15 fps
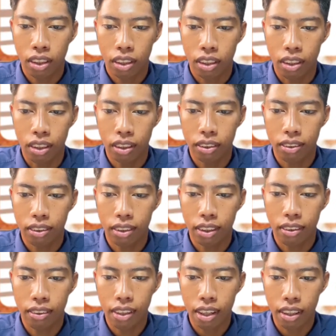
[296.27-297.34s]
The
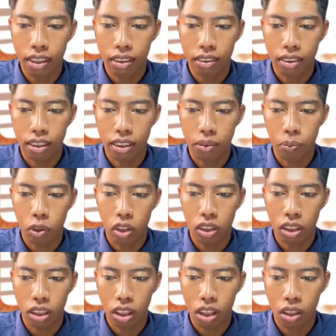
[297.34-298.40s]
result is the
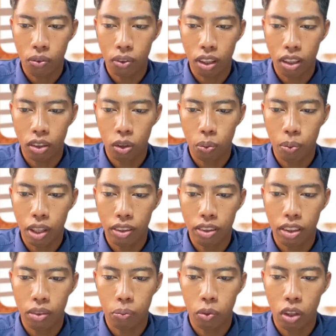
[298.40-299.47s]
produce of
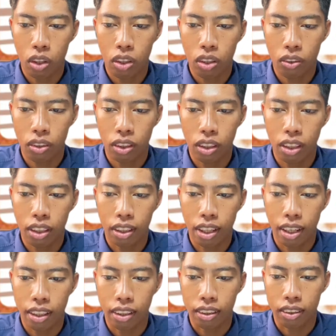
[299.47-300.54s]
agro-basic products
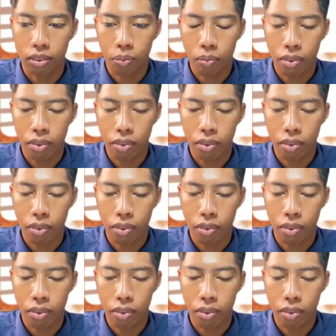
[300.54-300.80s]
decline.